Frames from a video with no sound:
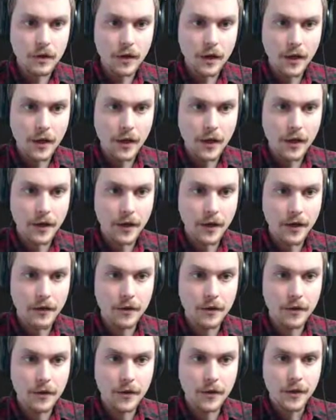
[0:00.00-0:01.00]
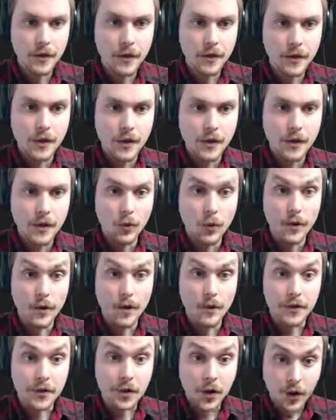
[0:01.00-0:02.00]
And we
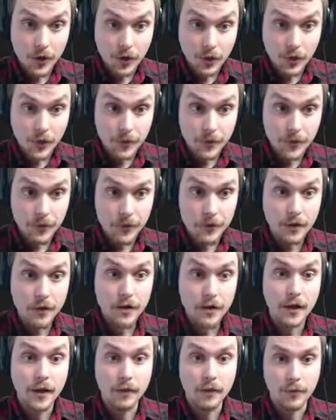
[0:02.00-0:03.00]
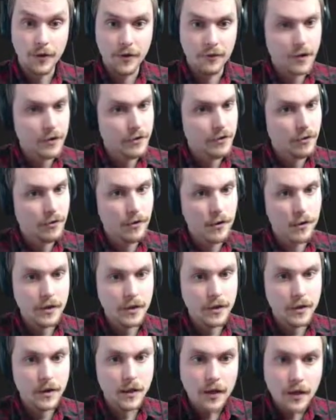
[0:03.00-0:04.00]
need code and redirect URI
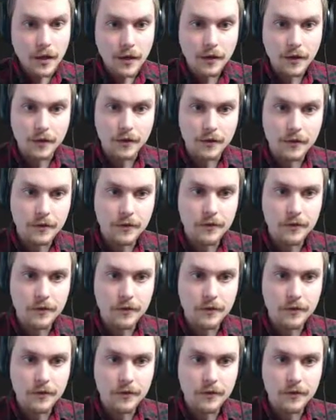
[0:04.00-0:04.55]
again.